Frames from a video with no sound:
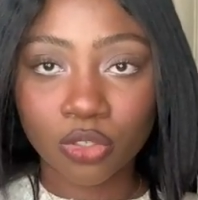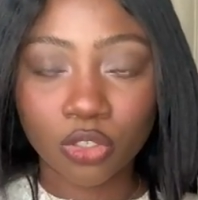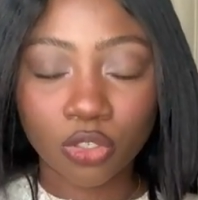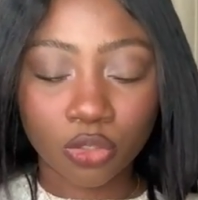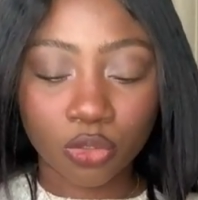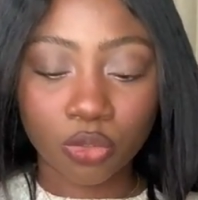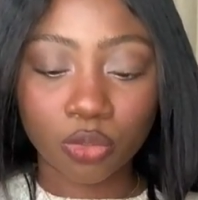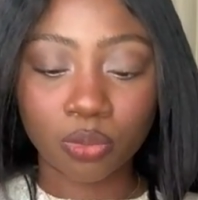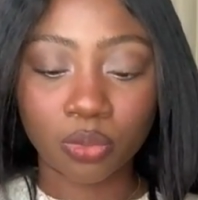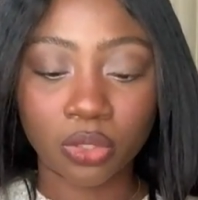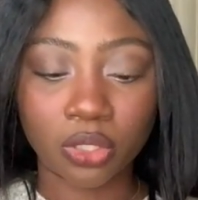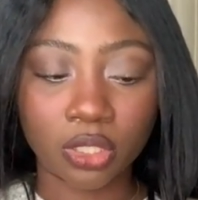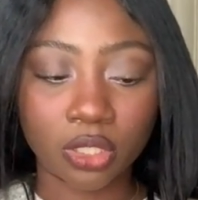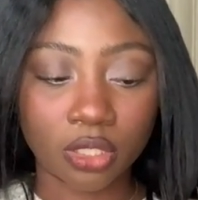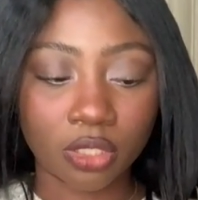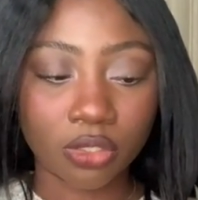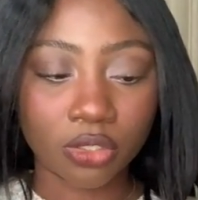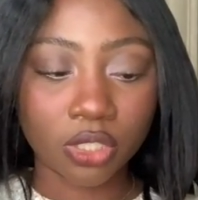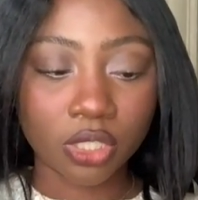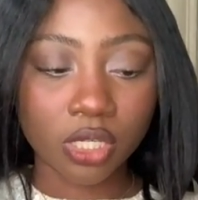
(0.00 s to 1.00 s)
cute, but
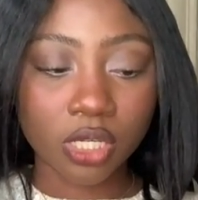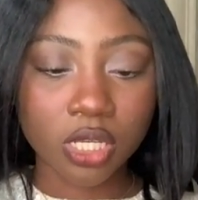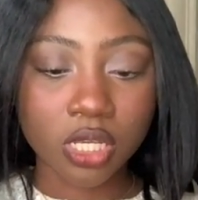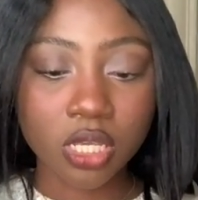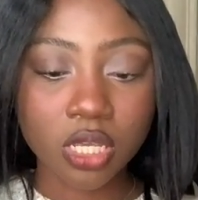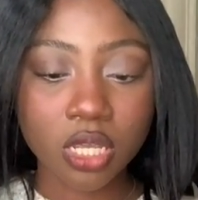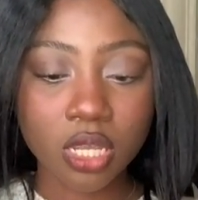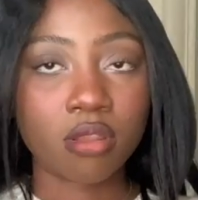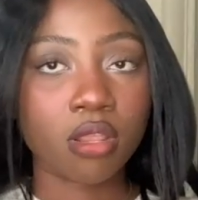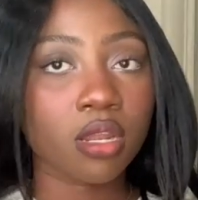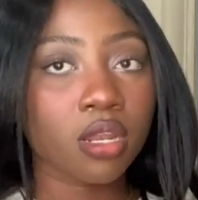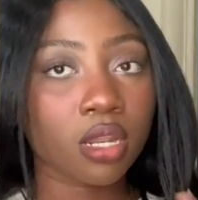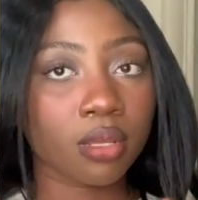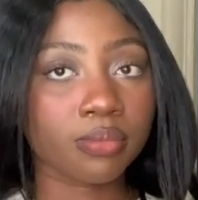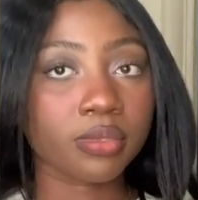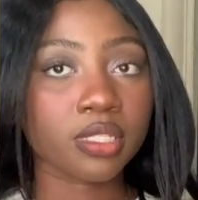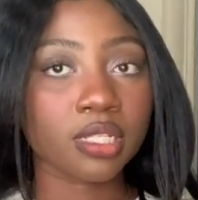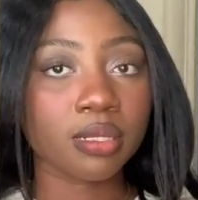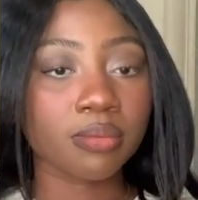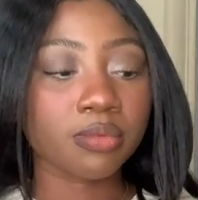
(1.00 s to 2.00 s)
literally the nip
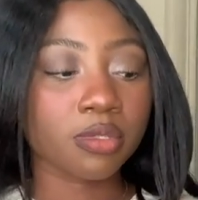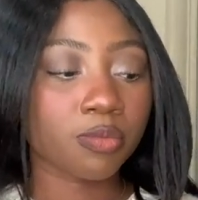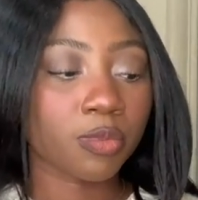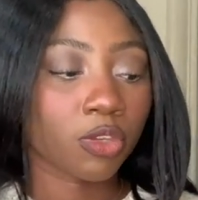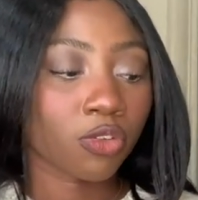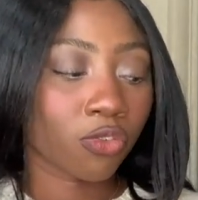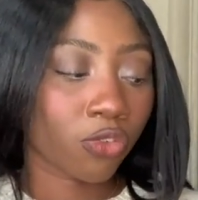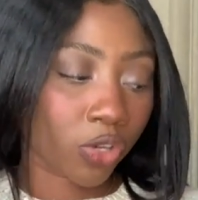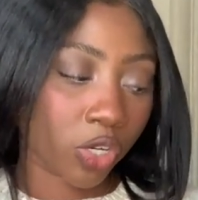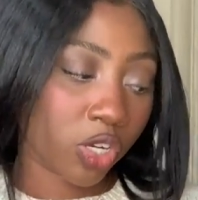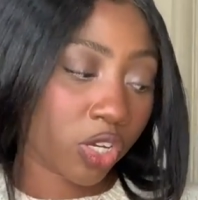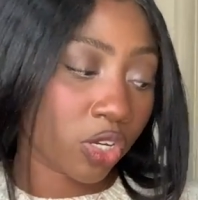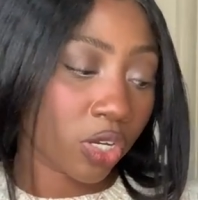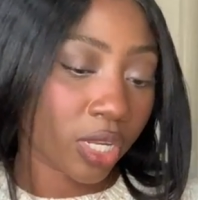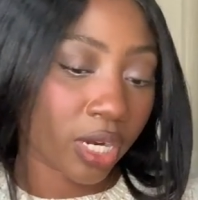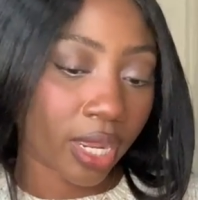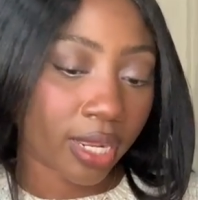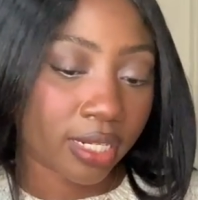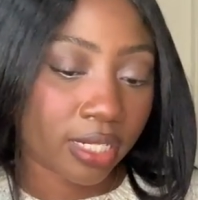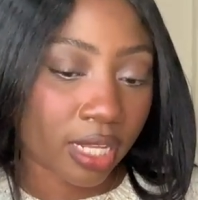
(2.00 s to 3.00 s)
slips be real,
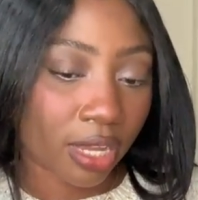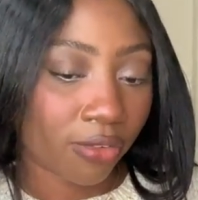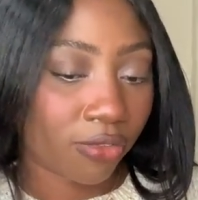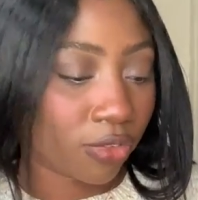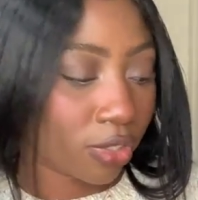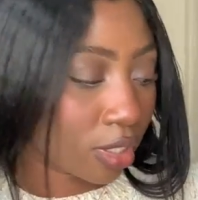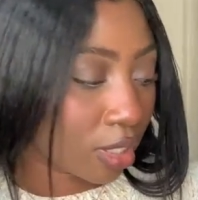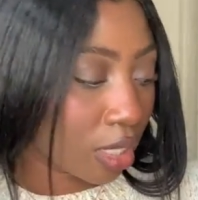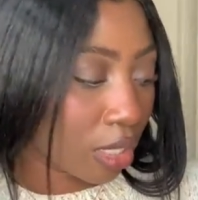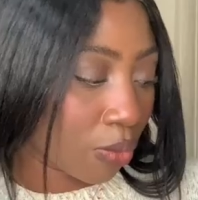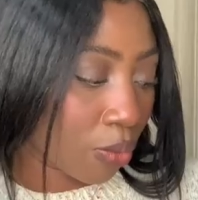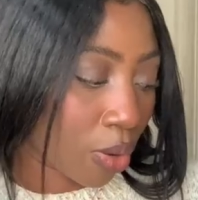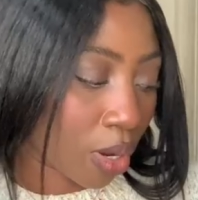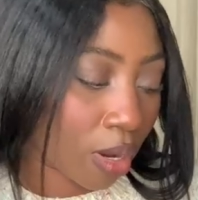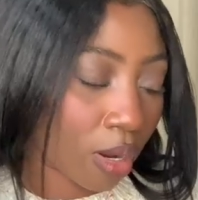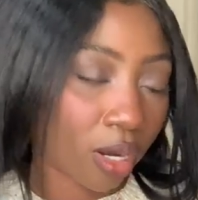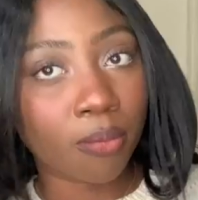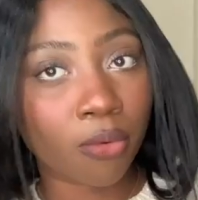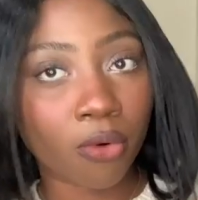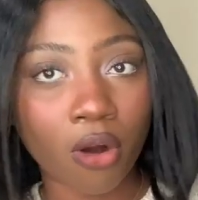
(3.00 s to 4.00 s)
and I definitely
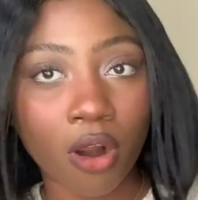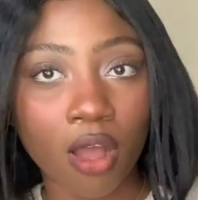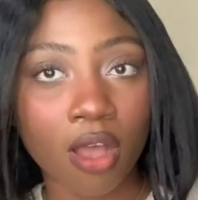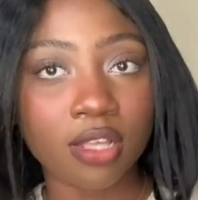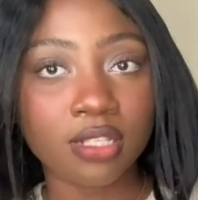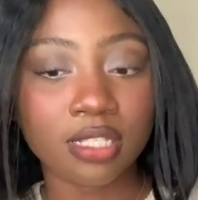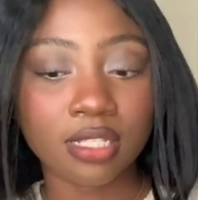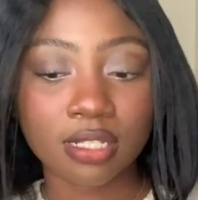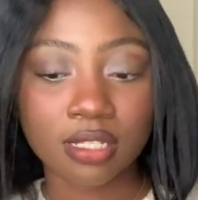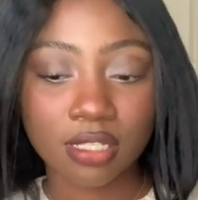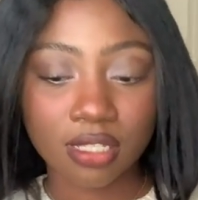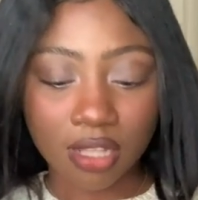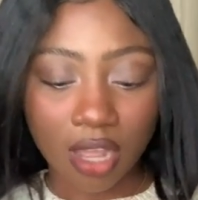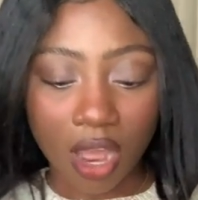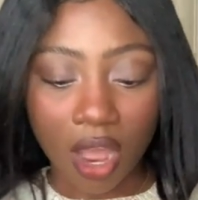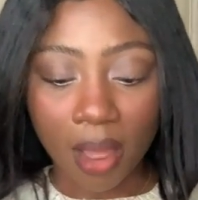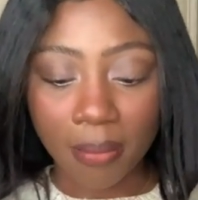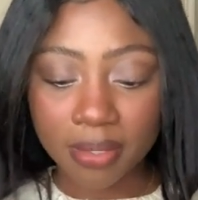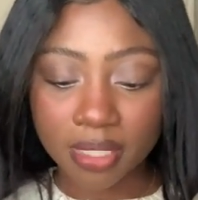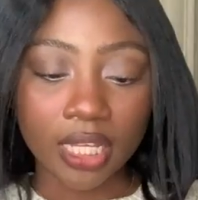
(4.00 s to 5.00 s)
wear bras as
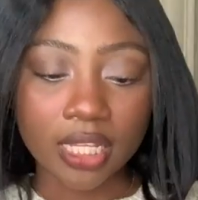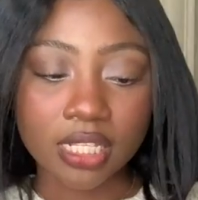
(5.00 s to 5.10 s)
tops.